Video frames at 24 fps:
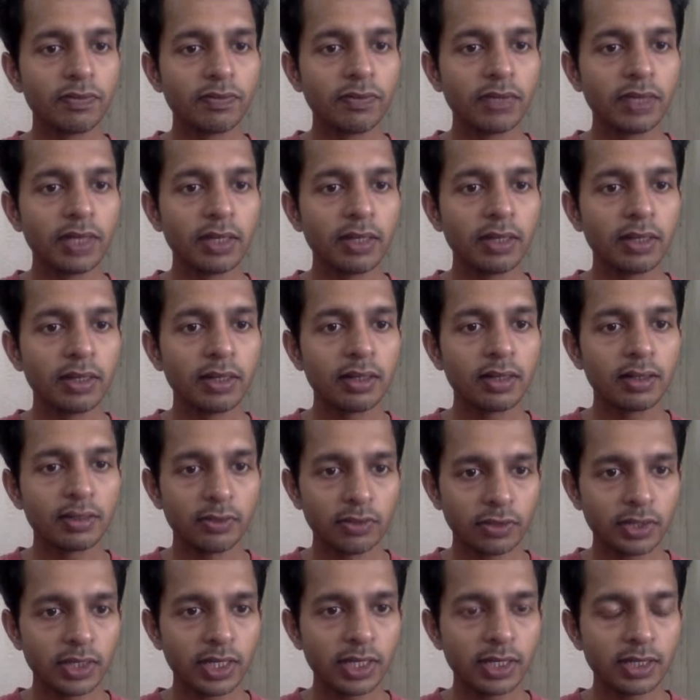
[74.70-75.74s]
will
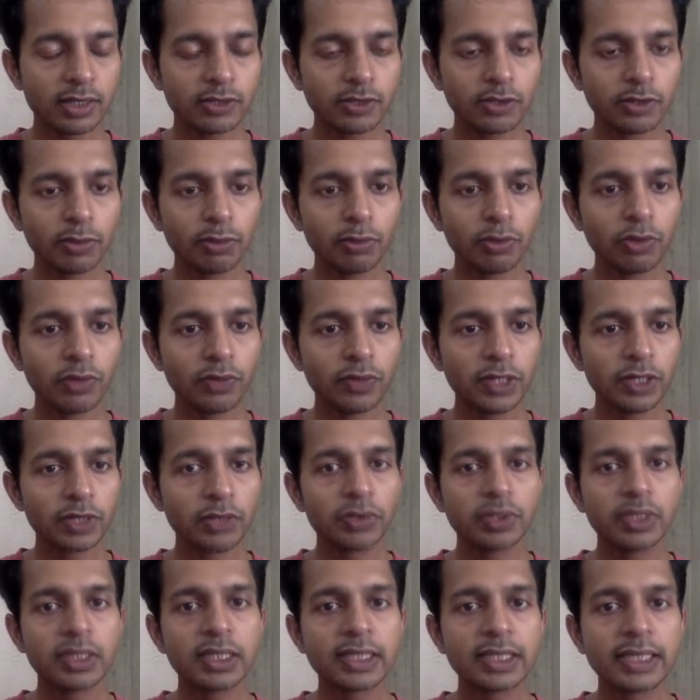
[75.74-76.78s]
okay so move it
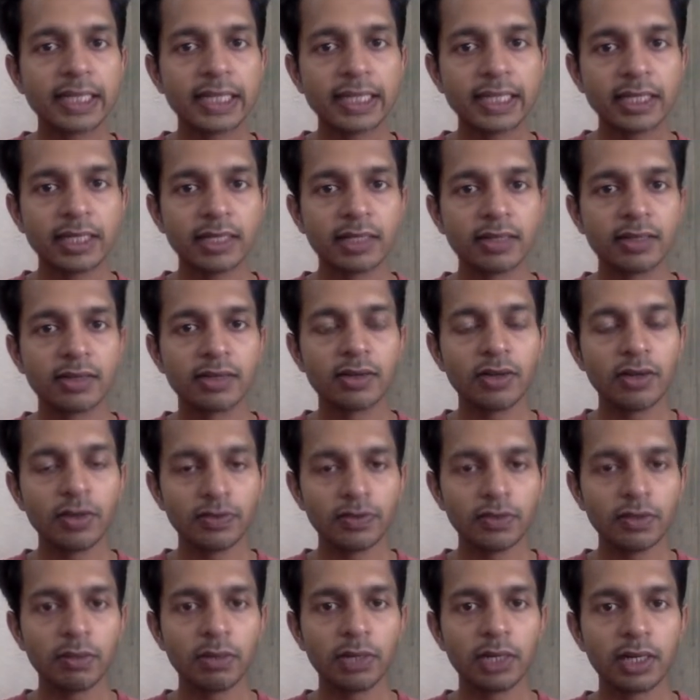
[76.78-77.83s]
to the center of
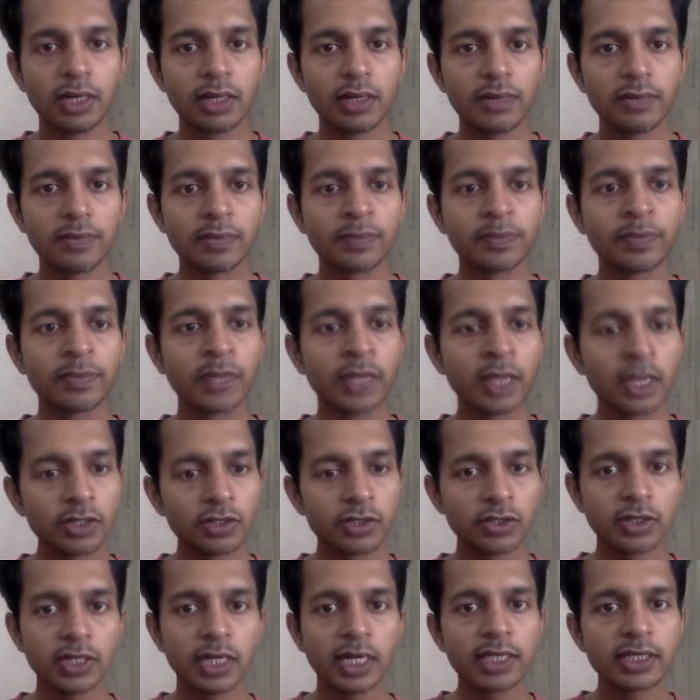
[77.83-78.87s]
the button
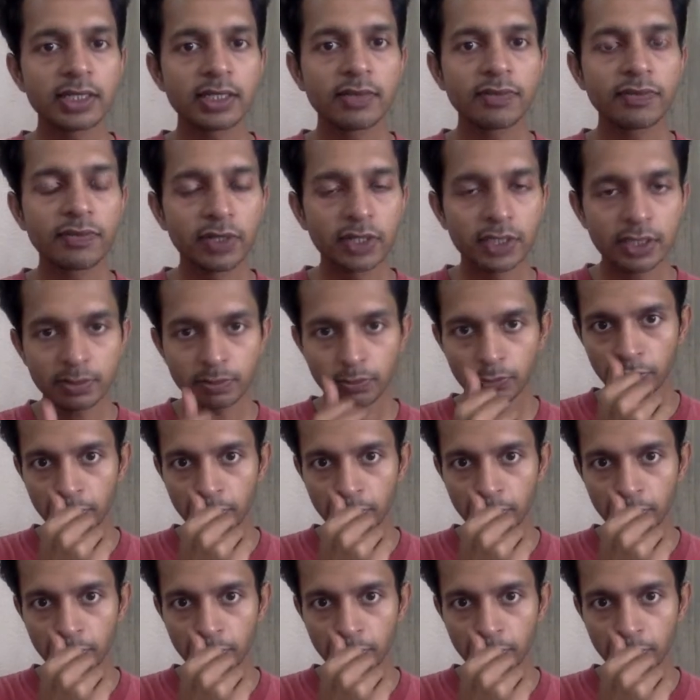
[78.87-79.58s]
so that's the first